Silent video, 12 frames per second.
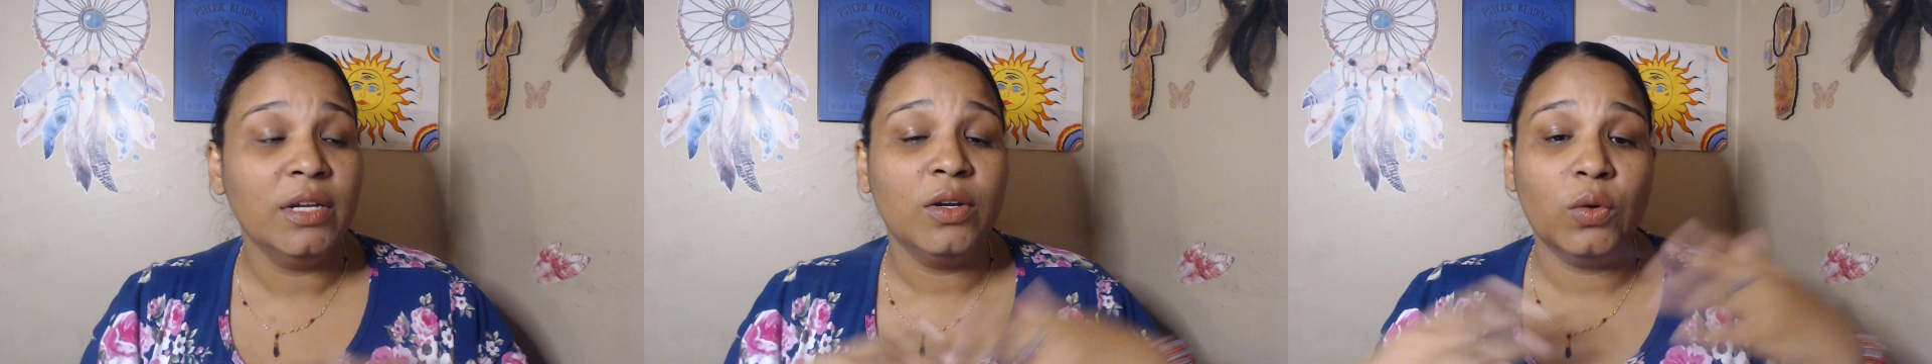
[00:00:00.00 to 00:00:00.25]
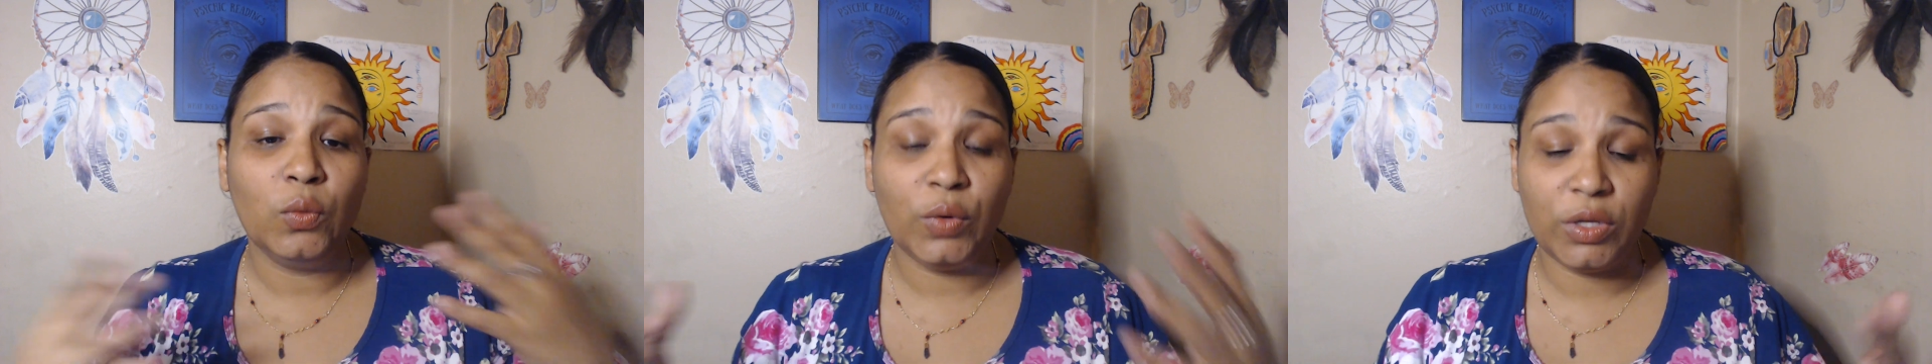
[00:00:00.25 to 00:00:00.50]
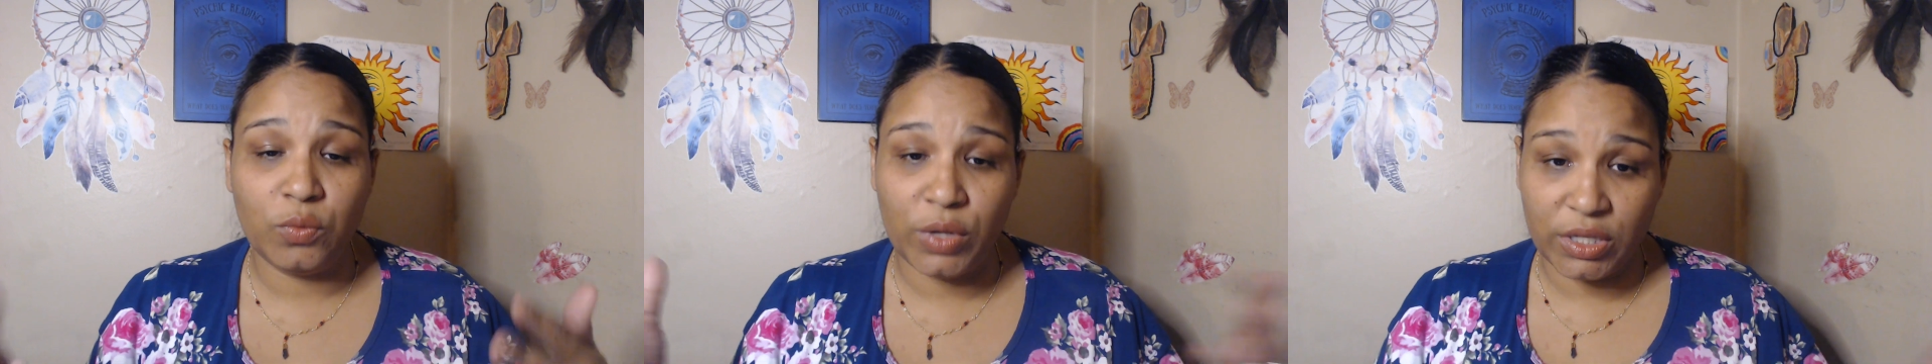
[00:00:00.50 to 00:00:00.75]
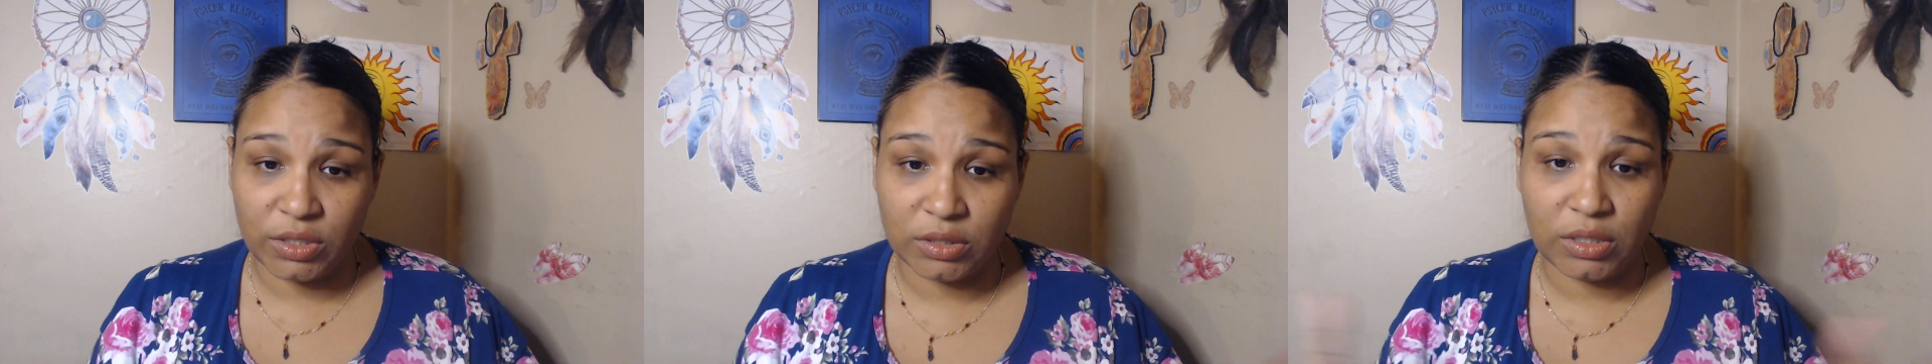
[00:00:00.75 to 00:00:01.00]
we
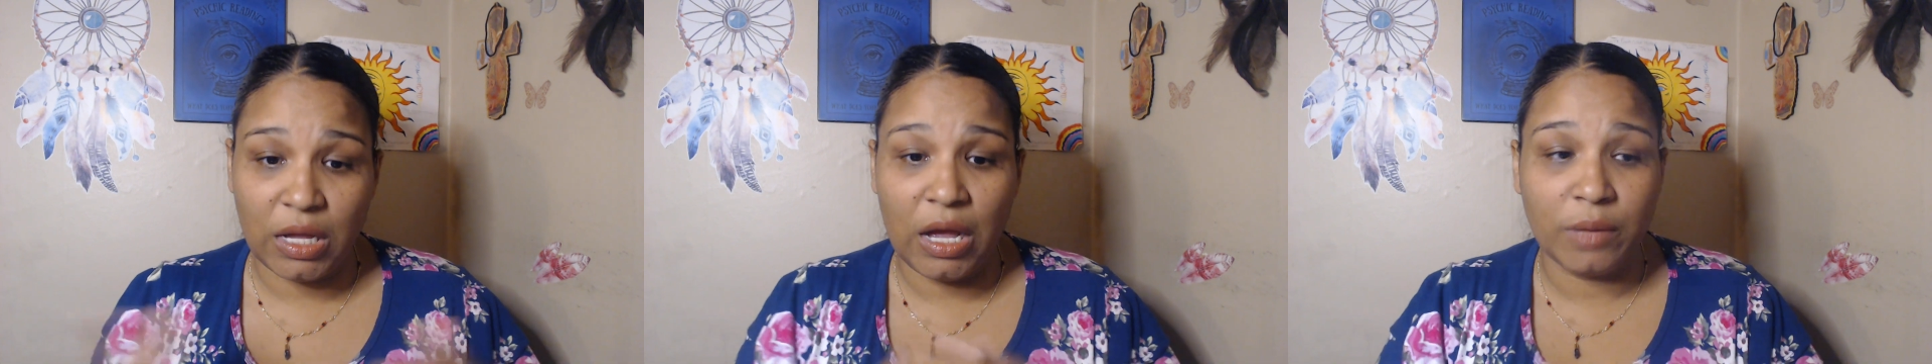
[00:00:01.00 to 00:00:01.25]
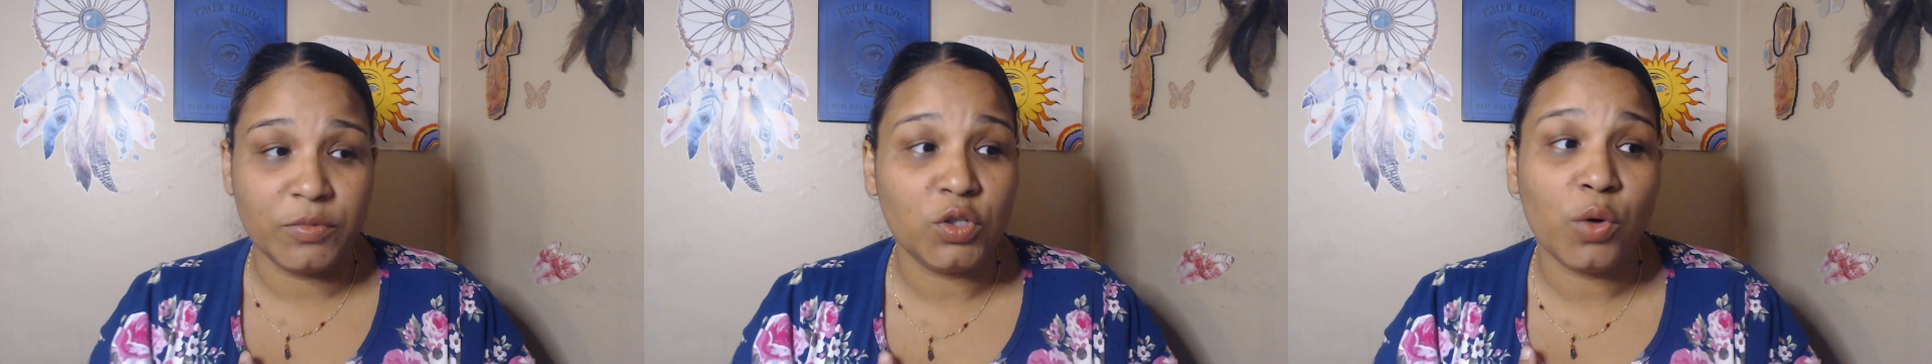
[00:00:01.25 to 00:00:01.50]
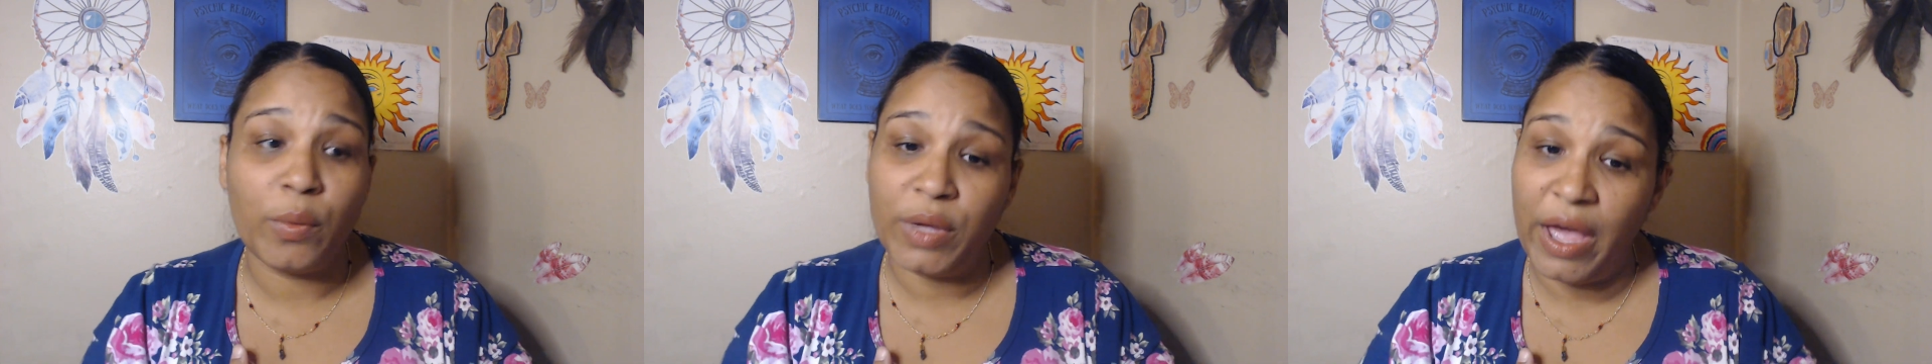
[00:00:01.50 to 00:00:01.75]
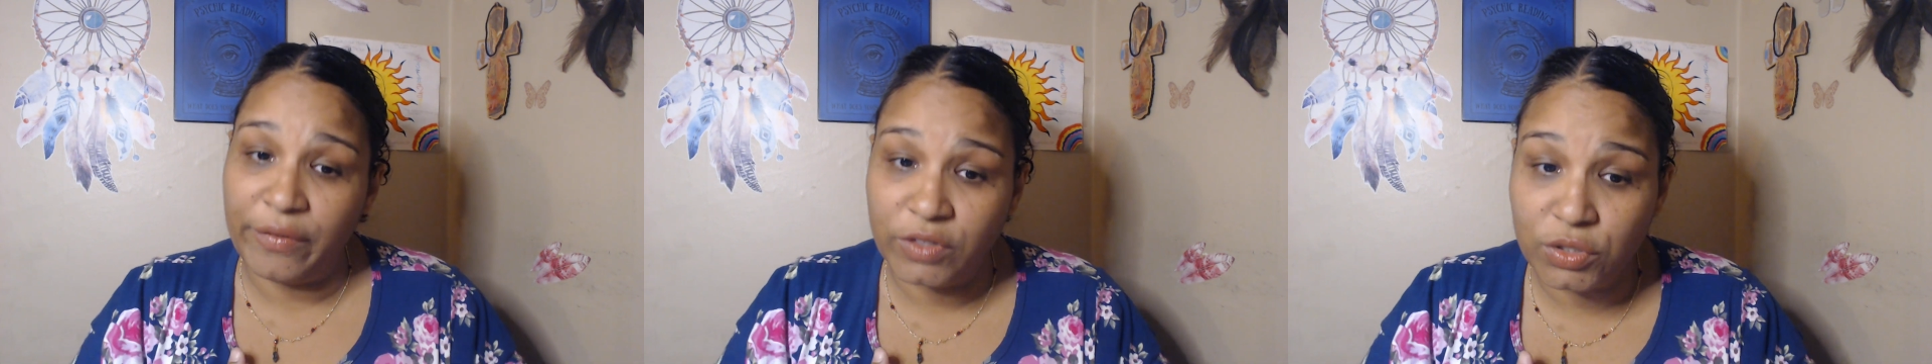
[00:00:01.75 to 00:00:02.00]
will um, do what we
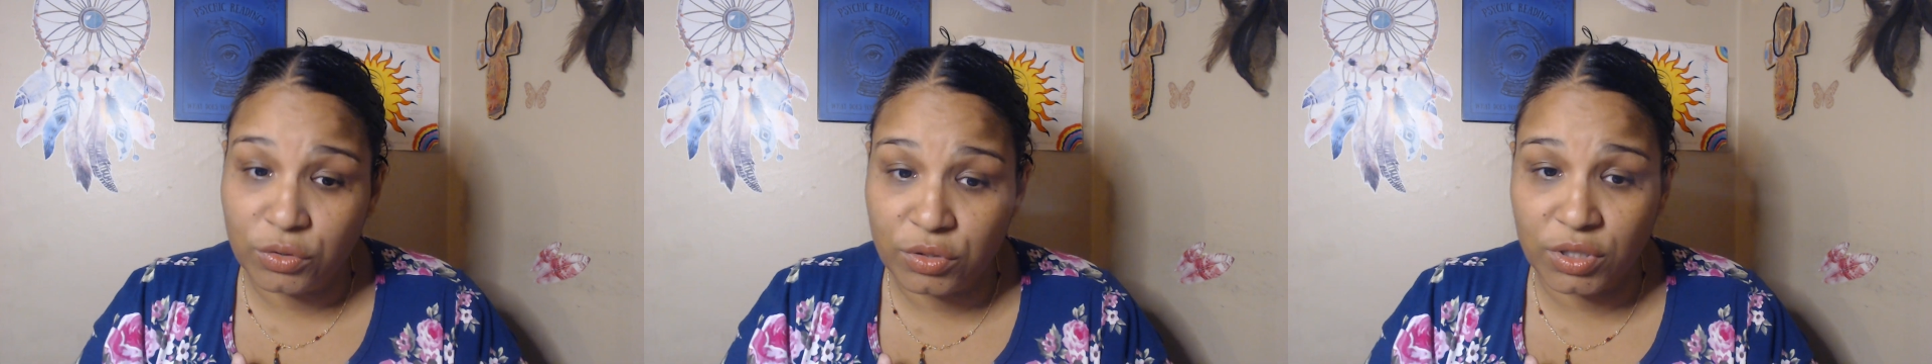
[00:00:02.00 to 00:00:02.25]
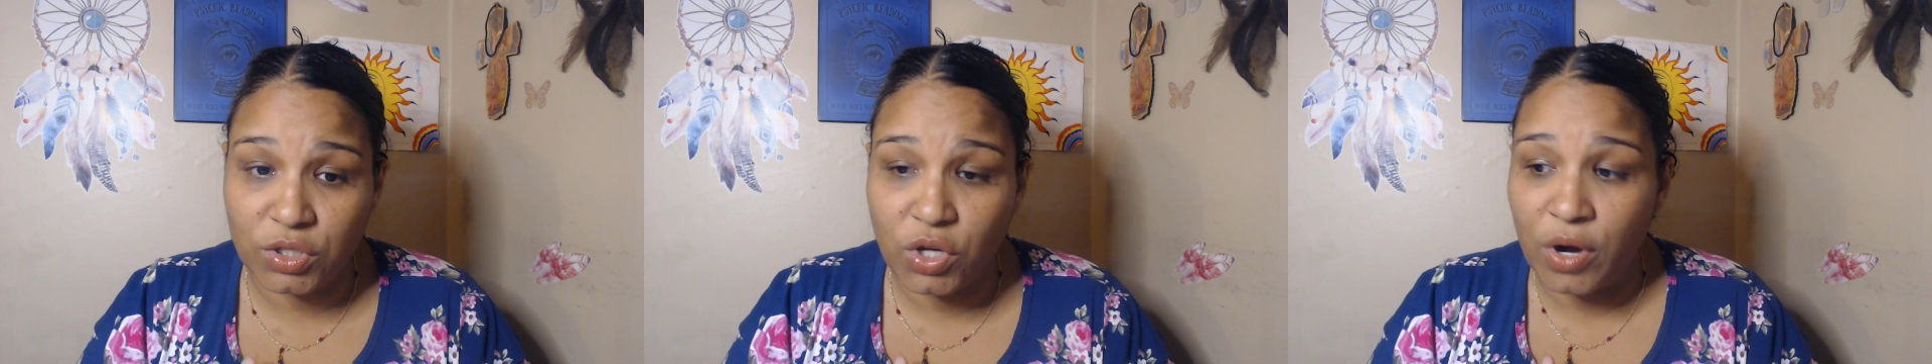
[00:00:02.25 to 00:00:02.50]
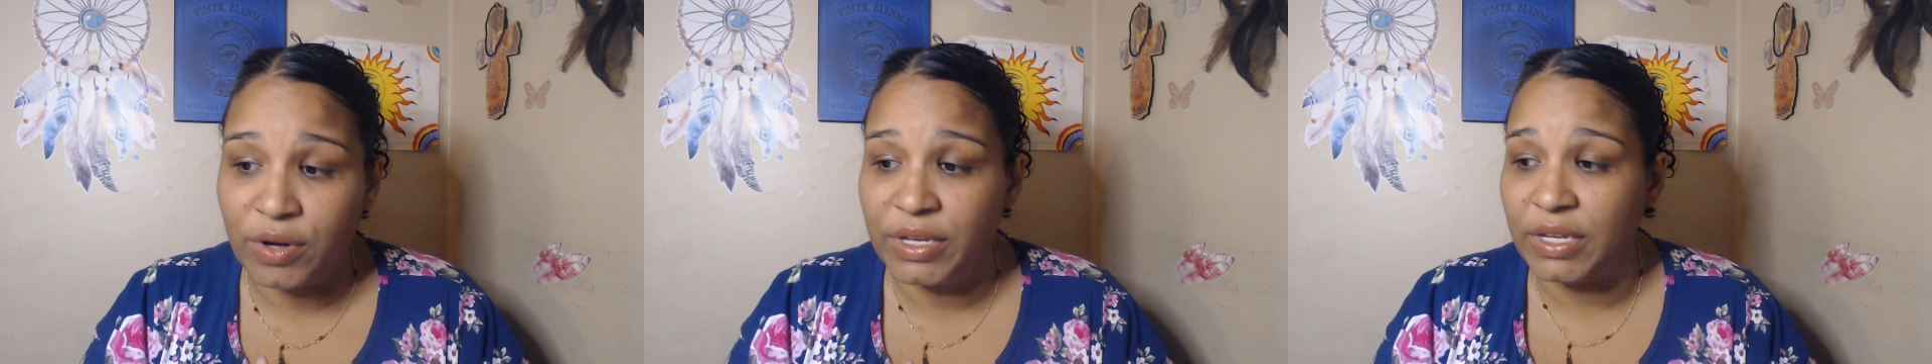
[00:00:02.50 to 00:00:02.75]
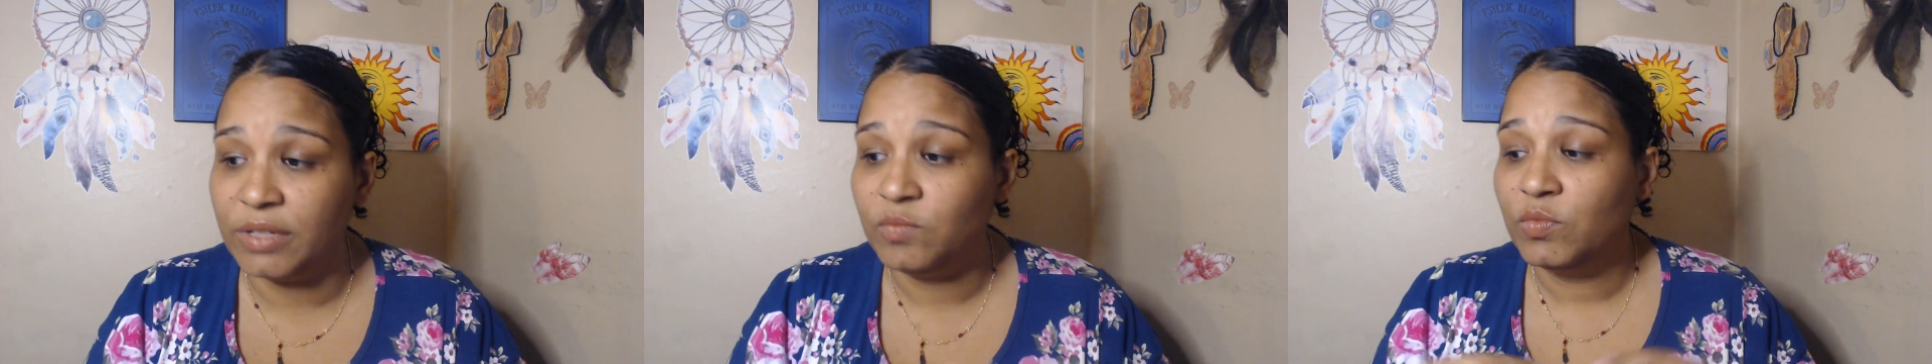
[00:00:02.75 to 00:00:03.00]
have to do to the
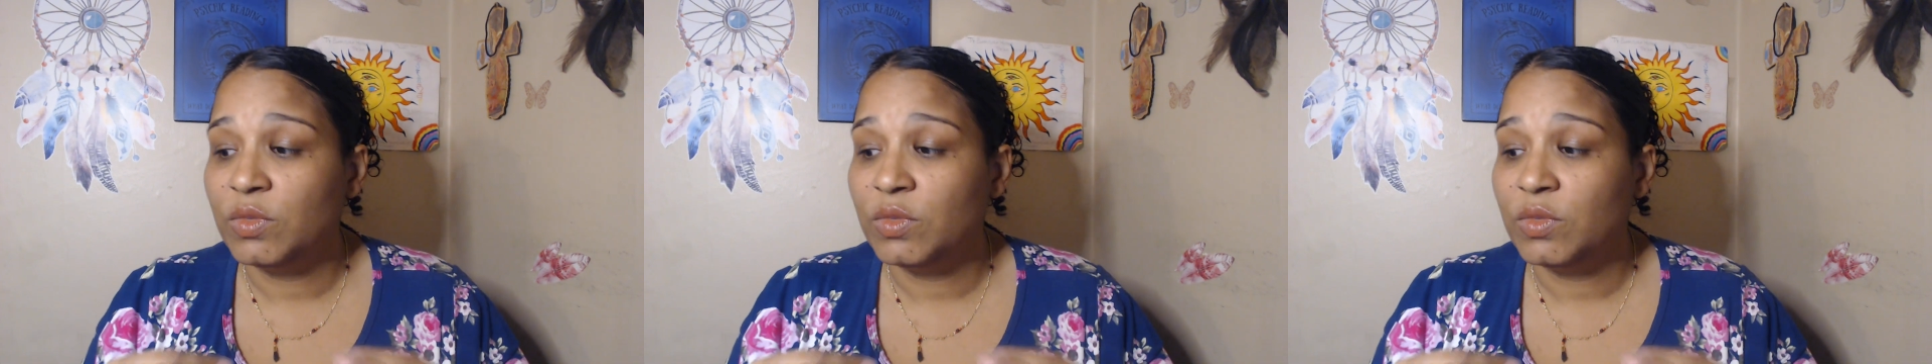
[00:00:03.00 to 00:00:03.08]
target